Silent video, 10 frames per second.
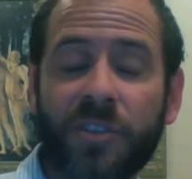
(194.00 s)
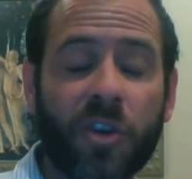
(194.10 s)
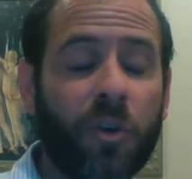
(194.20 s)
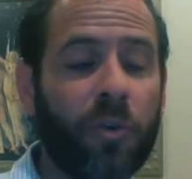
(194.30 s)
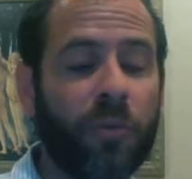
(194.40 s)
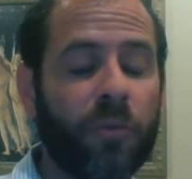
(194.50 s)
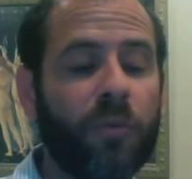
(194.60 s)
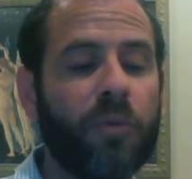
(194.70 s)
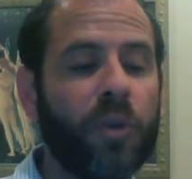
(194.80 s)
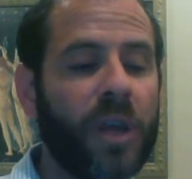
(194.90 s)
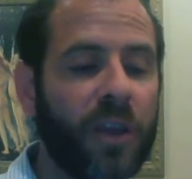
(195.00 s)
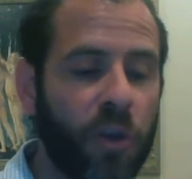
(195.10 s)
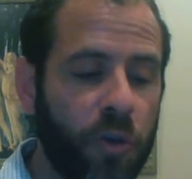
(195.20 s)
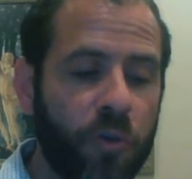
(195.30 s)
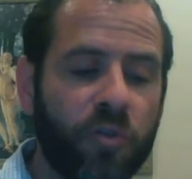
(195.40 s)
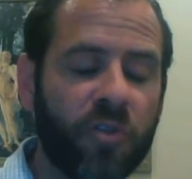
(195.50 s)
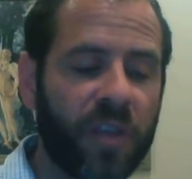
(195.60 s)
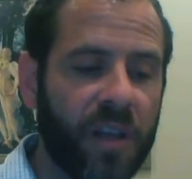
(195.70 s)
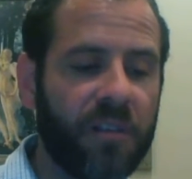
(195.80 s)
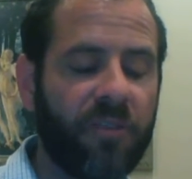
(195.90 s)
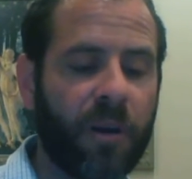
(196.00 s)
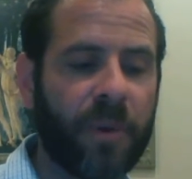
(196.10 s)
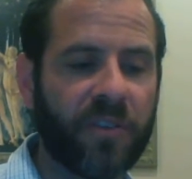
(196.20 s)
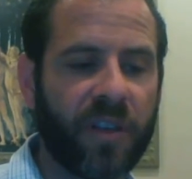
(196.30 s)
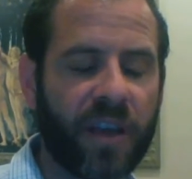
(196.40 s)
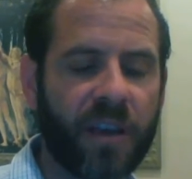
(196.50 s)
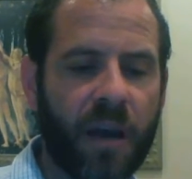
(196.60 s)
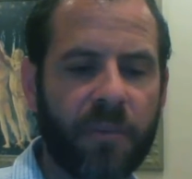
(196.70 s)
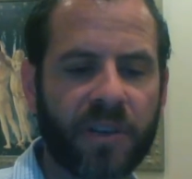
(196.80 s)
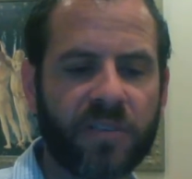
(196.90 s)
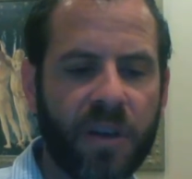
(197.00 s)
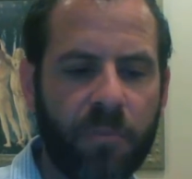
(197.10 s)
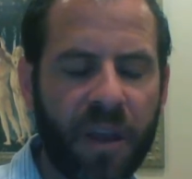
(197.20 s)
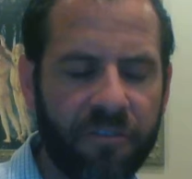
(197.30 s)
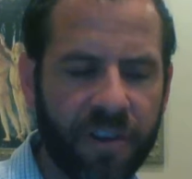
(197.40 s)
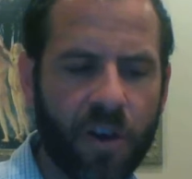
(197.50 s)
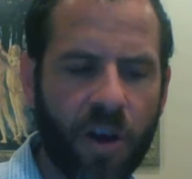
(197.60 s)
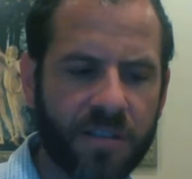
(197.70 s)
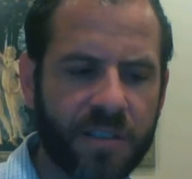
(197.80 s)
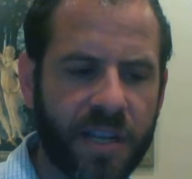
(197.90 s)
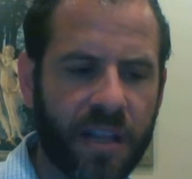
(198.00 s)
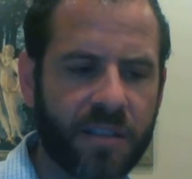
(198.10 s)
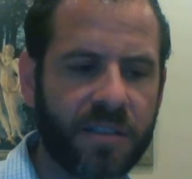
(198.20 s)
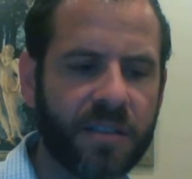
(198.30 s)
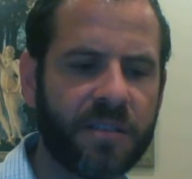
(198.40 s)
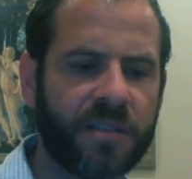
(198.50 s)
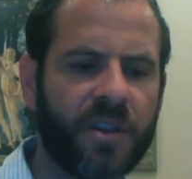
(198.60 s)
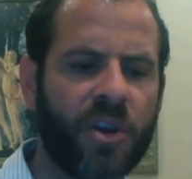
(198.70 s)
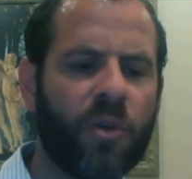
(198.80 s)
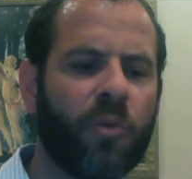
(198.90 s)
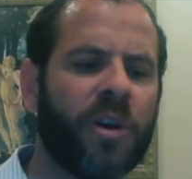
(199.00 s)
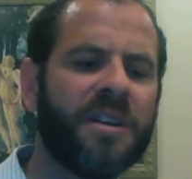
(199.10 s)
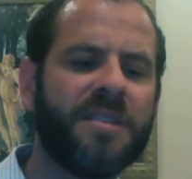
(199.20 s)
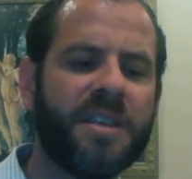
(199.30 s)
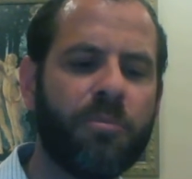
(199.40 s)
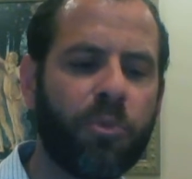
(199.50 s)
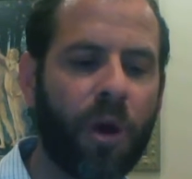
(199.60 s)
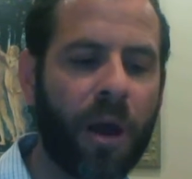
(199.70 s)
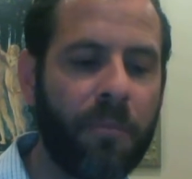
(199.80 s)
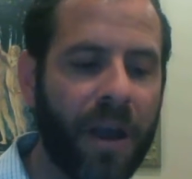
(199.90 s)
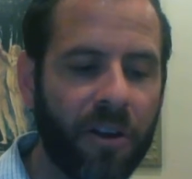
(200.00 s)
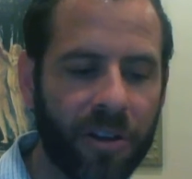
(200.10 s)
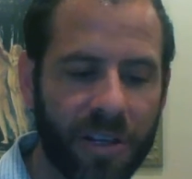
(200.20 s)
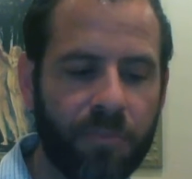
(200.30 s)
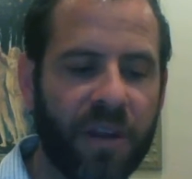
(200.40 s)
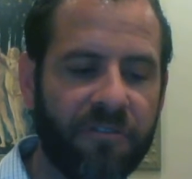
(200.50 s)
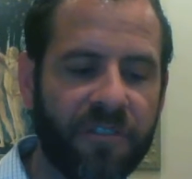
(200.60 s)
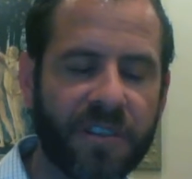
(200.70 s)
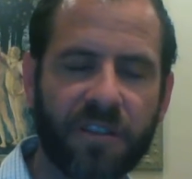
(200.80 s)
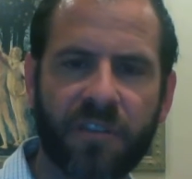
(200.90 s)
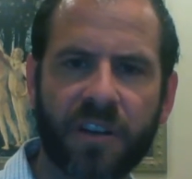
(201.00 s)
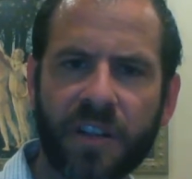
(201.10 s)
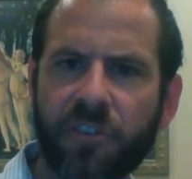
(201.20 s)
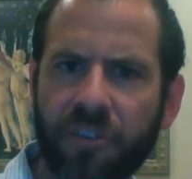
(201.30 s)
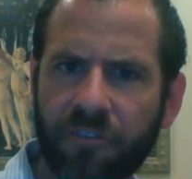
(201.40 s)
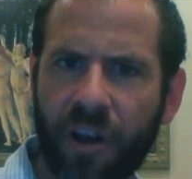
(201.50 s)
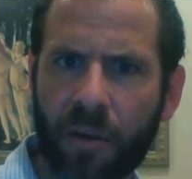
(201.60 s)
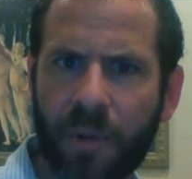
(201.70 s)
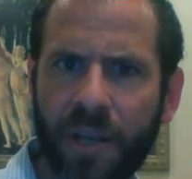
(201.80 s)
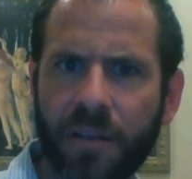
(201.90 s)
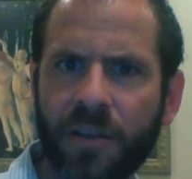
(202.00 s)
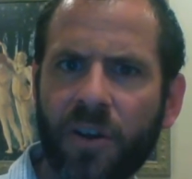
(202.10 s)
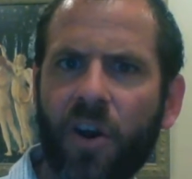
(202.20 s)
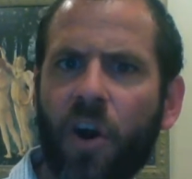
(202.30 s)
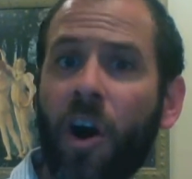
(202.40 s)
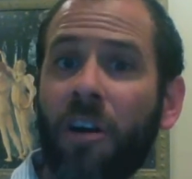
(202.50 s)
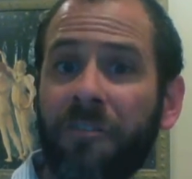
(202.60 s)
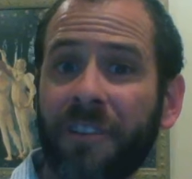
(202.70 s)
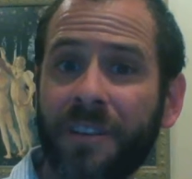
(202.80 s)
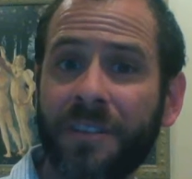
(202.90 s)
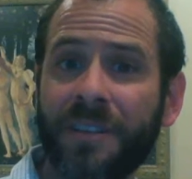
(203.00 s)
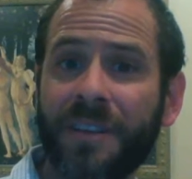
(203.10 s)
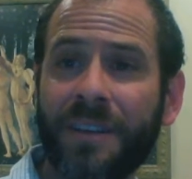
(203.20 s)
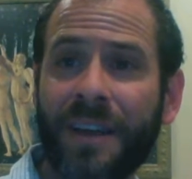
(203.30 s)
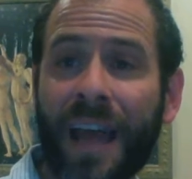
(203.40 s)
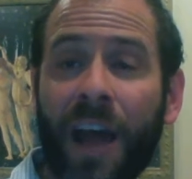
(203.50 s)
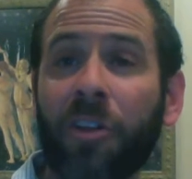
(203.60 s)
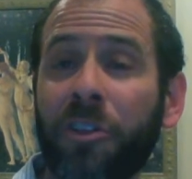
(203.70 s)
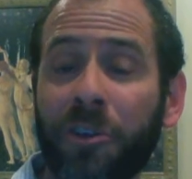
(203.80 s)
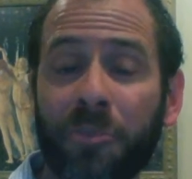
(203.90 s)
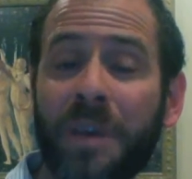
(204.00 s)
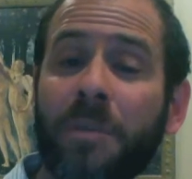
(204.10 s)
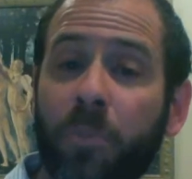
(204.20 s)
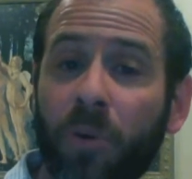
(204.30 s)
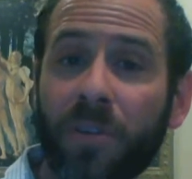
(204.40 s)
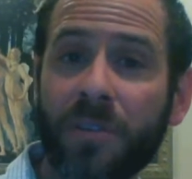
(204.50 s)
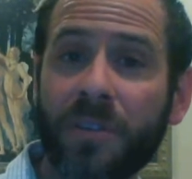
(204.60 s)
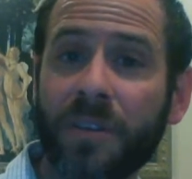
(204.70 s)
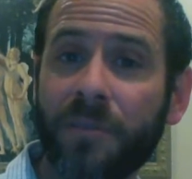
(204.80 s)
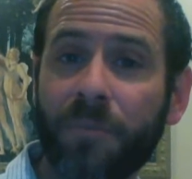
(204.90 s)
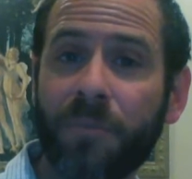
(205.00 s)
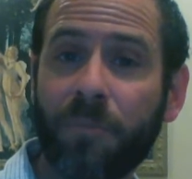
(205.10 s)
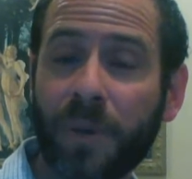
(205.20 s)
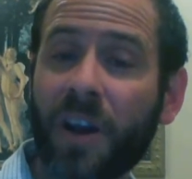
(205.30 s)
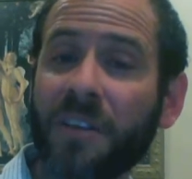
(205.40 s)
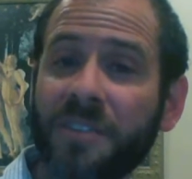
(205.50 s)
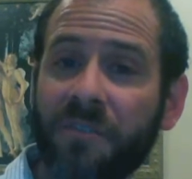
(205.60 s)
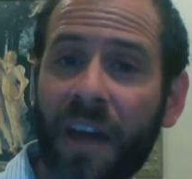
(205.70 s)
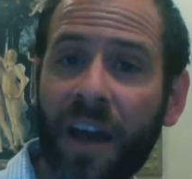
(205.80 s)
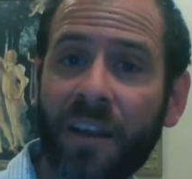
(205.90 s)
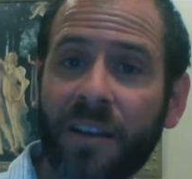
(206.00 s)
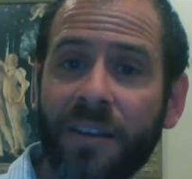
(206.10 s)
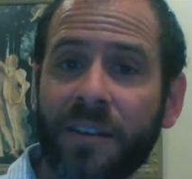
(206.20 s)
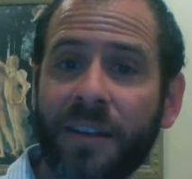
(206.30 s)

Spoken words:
So usually in environmental economics, a benefit cost analysis, we're going to see primarily benefits of a cleaner environment, often healthier people because of that,